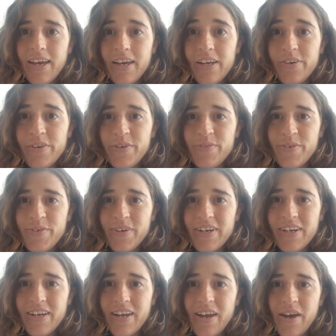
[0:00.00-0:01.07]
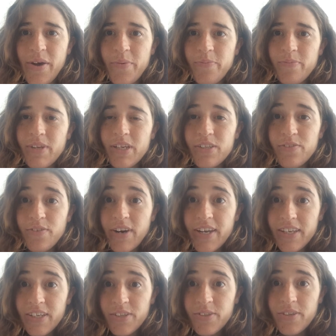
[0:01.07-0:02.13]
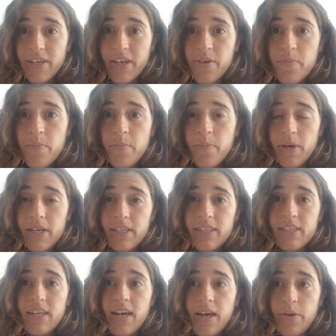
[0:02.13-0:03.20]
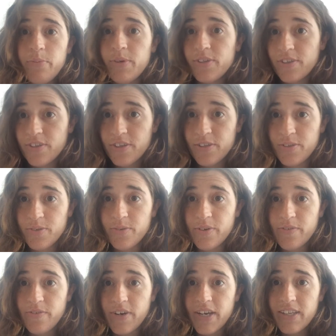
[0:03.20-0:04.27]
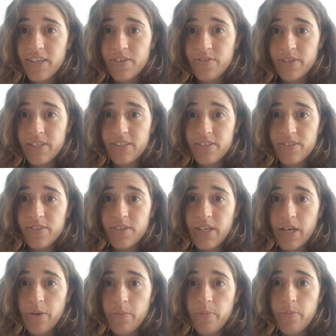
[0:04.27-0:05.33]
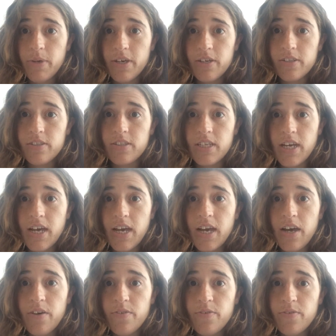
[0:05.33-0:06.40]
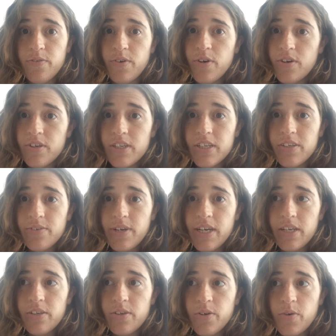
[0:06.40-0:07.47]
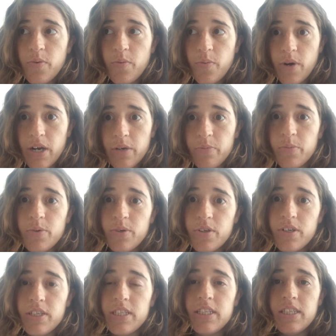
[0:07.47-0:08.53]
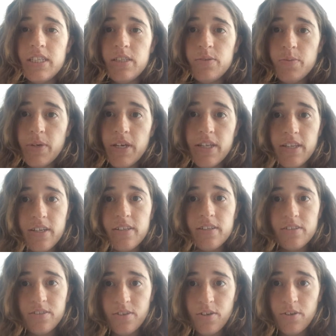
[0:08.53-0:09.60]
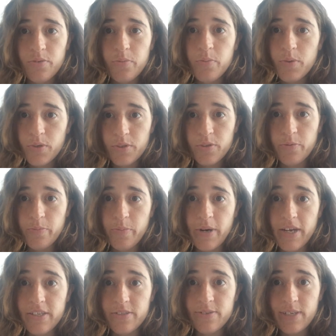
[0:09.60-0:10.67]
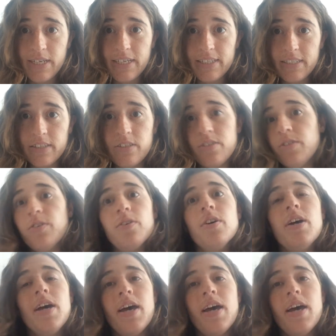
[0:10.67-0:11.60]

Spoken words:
Hello everyone, it's Friday today, but I'm not going to do a Friday reads today because I have only read one book this week that is not BookTube price related, so